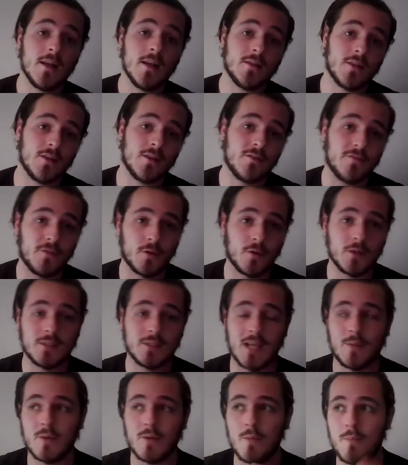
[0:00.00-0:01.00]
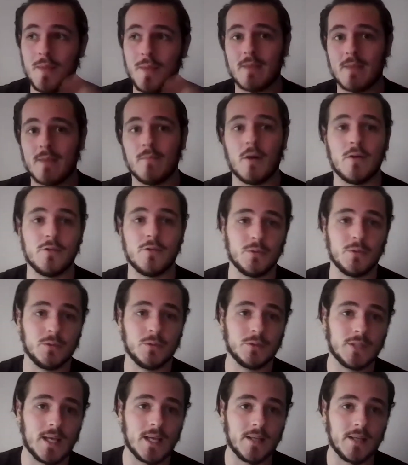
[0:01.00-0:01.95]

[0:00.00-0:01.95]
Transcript: So there's 4 separate big modules,